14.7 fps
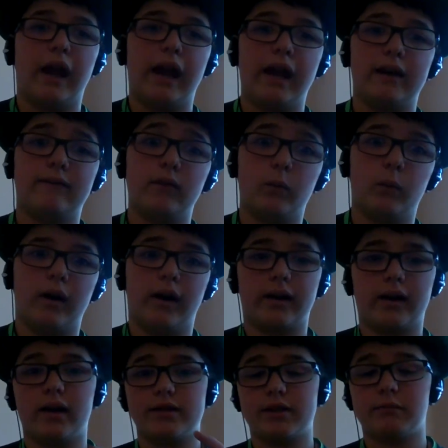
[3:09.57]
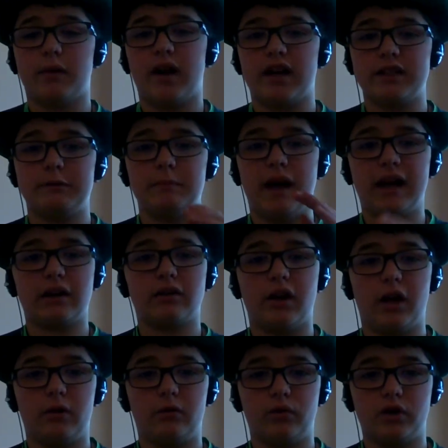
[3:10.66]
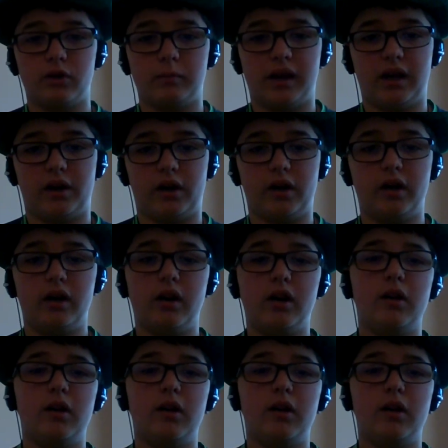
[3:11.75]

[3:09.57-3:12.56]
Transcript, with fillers: And if you want a customized background for your banner,